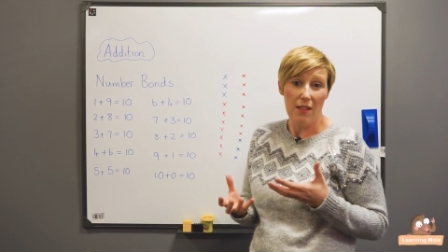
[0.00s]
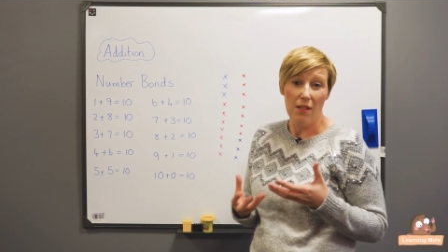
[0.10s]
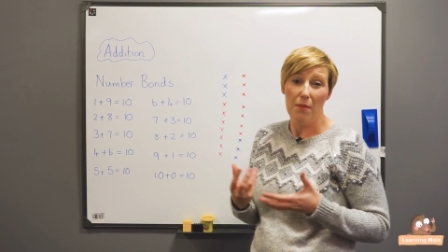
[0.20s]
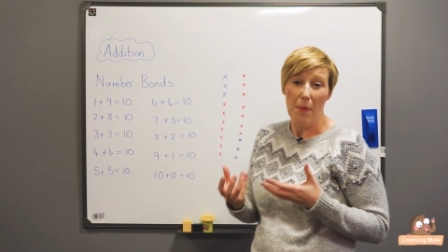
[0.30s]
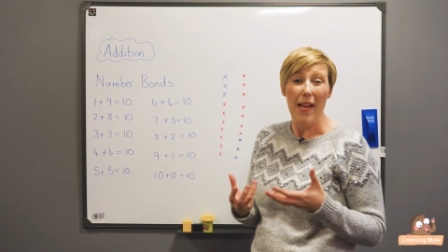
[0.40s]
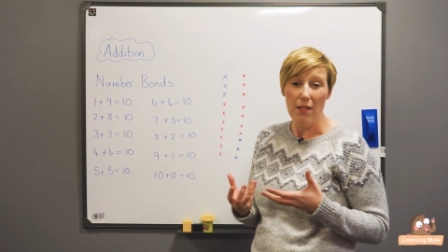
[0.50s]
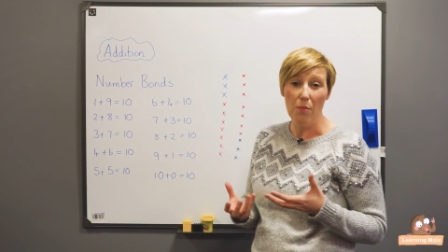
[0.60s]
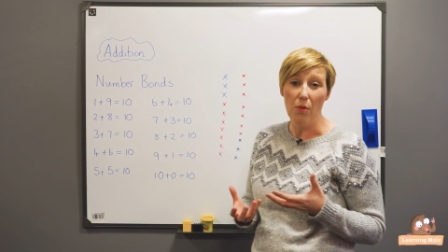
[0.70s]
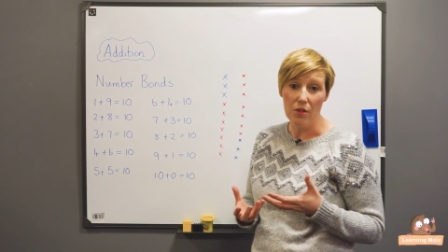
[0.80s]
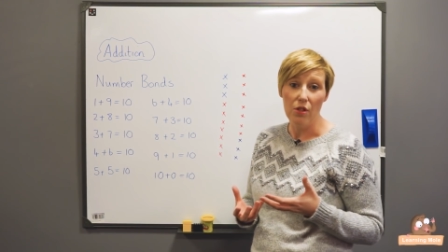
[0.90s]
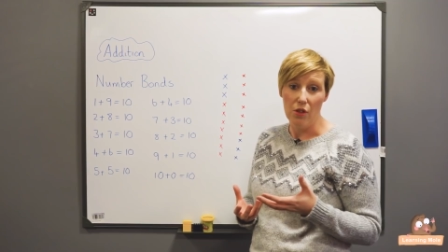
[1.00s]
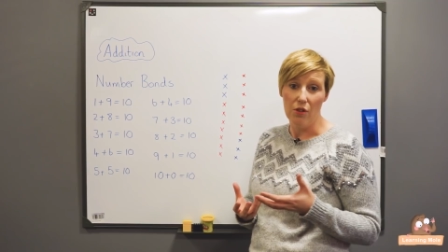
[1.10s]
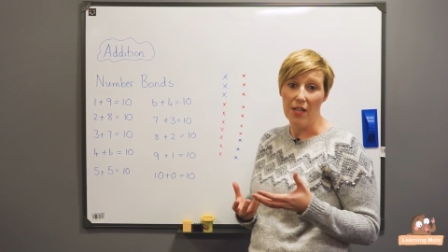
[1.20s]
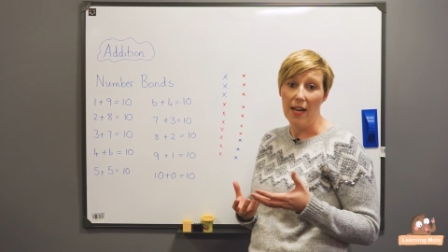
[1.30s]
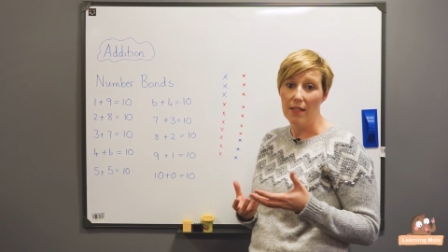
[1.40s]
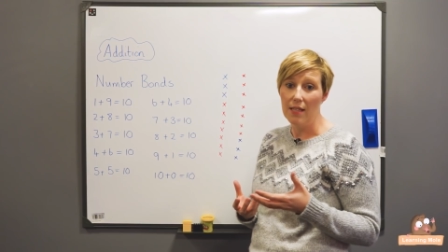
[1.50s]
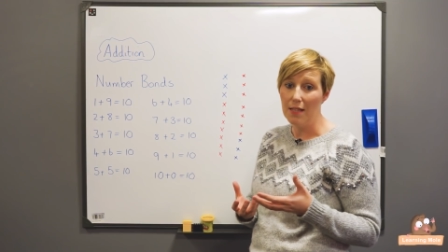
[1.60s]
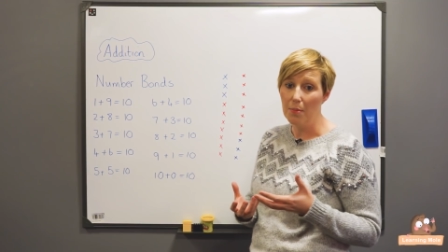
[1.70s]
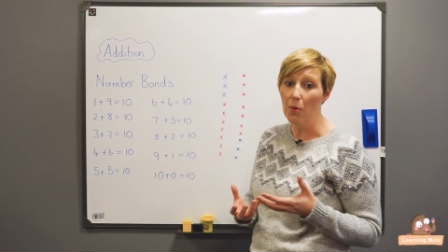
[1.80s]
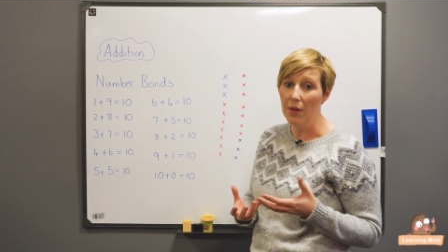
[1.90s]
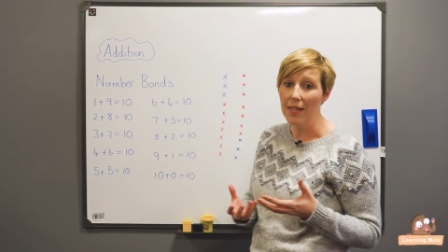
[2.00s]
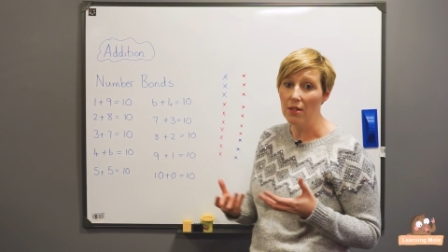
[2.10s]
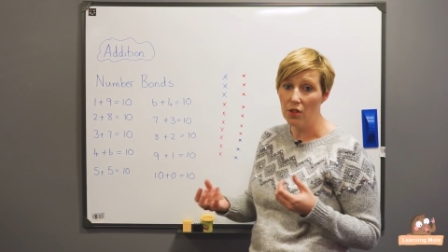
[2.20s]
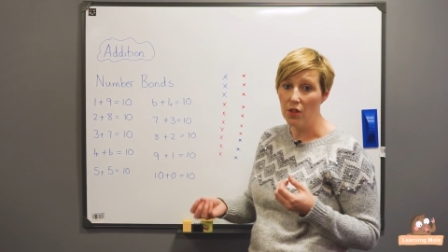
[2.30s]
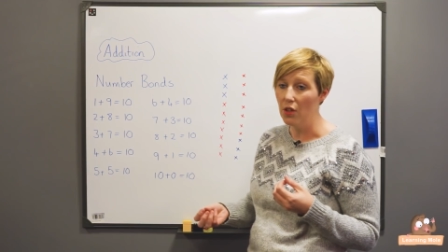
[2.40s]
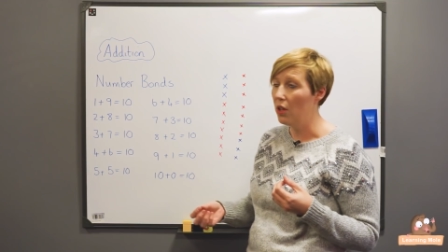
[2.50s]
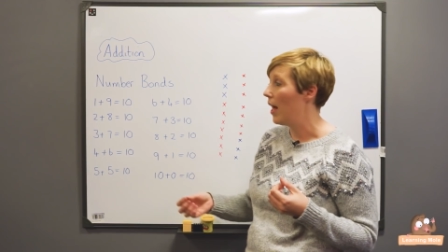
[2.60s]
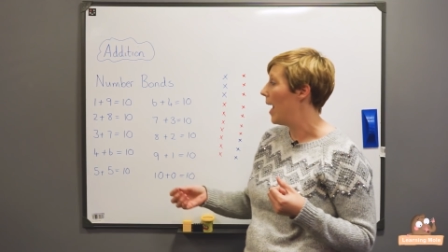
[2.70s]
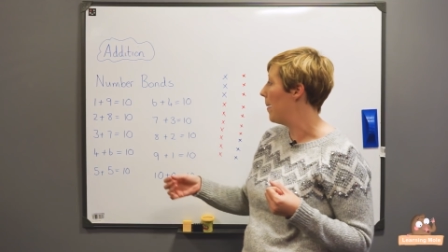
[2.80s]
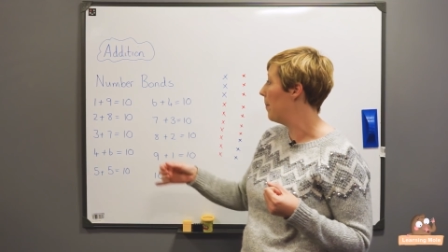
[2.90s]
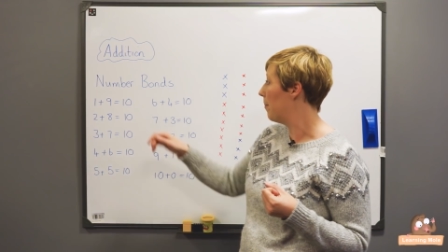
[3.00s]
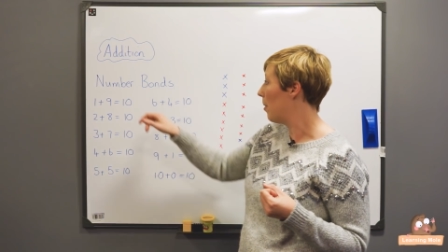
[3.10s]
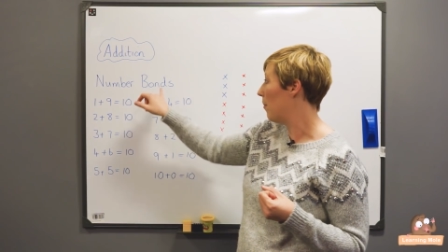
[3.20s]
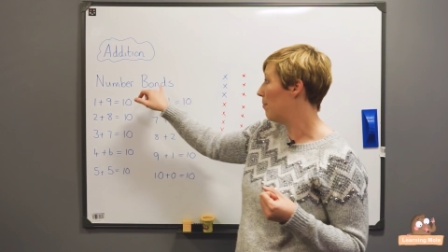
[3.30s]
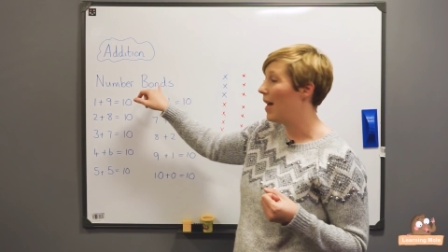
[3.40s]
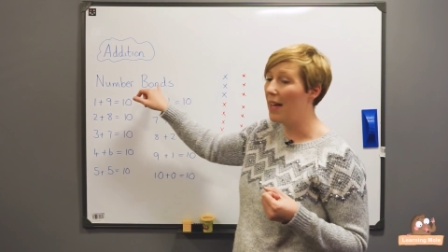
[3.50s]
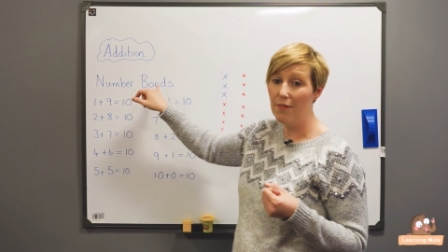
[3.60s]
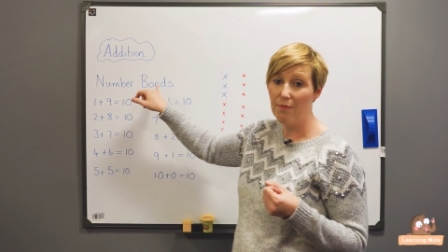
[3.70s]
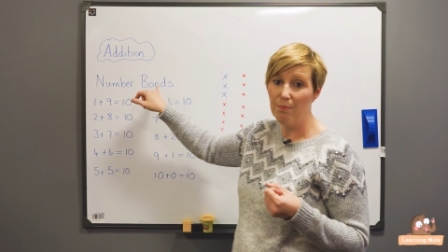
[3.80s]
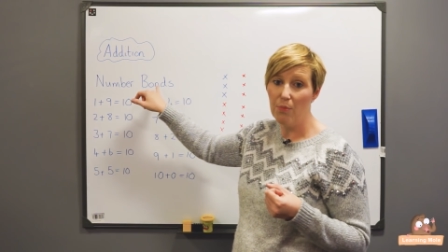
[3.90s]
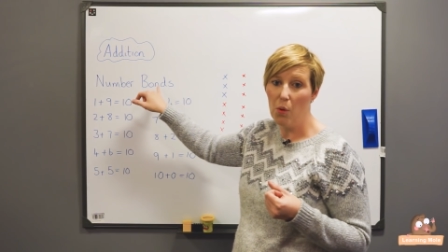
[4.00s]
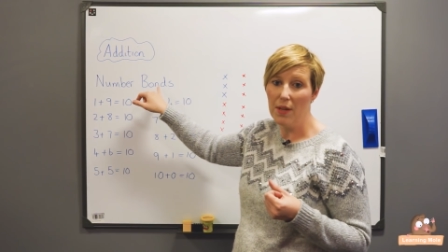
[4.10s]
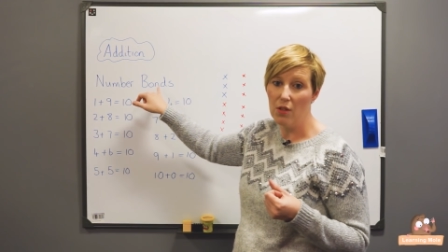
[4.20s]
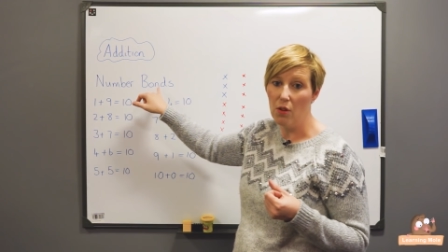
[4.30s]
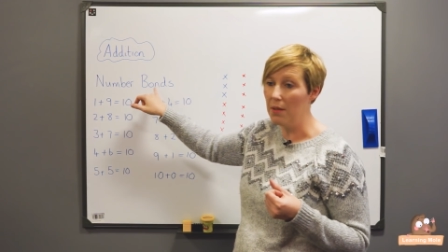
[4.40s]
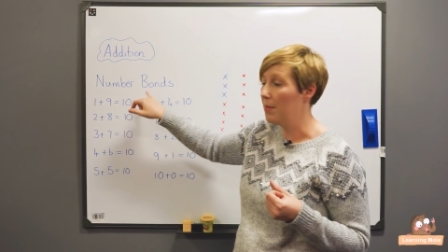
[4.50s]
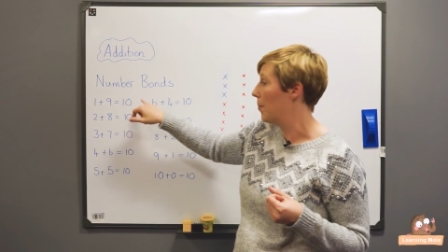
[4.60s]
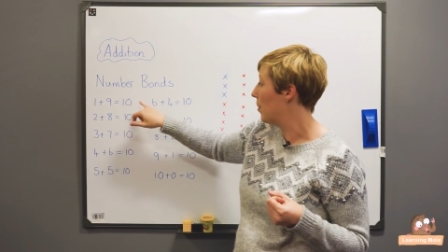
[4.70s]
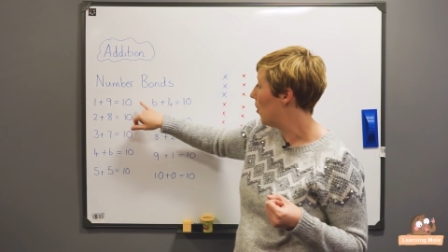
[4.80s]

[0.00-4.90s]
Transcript: depends on what your child is exploring in school, but I've always called them number